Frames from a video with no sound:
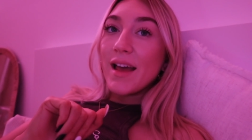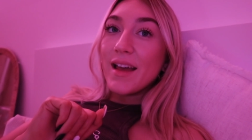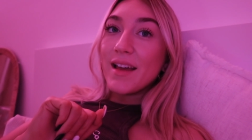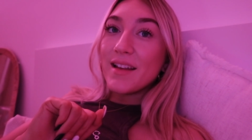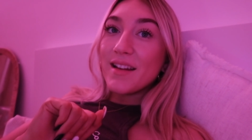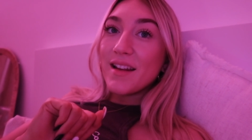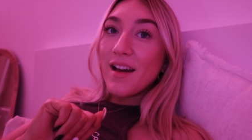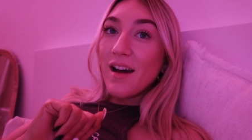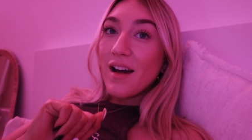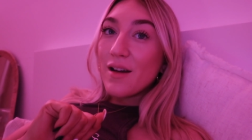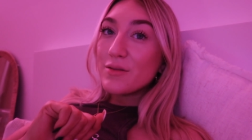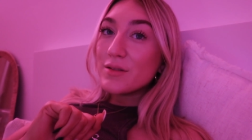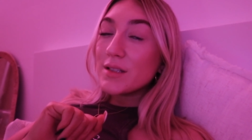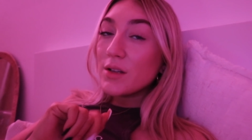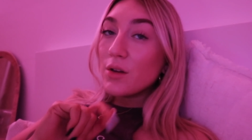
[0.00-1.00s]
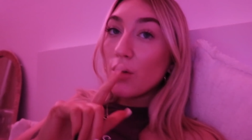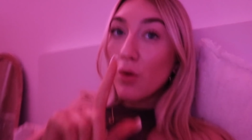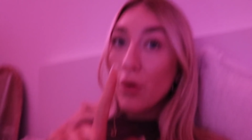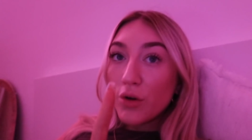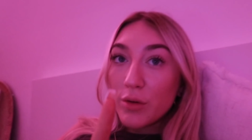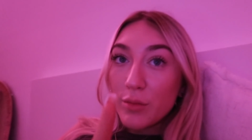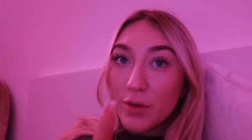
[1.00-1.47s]
and I will see
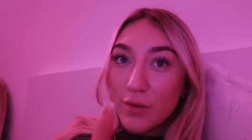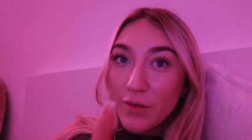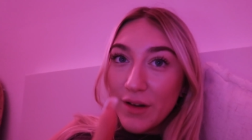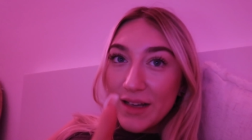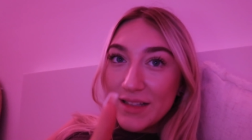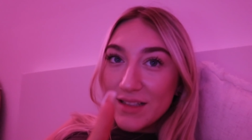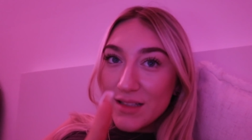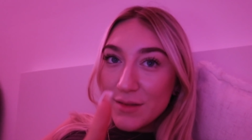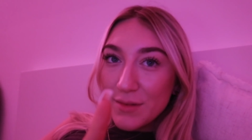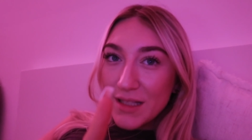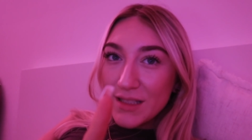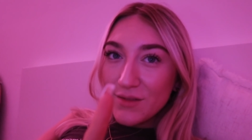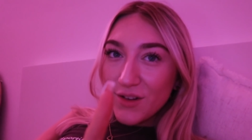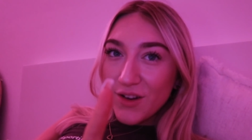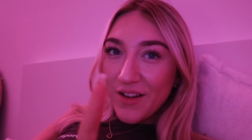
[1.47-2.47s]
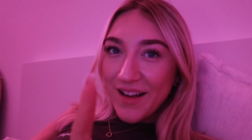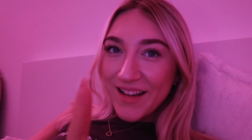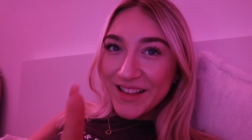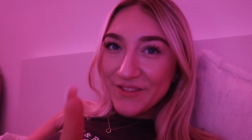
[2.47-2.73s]
all your beautiful faces in the next video.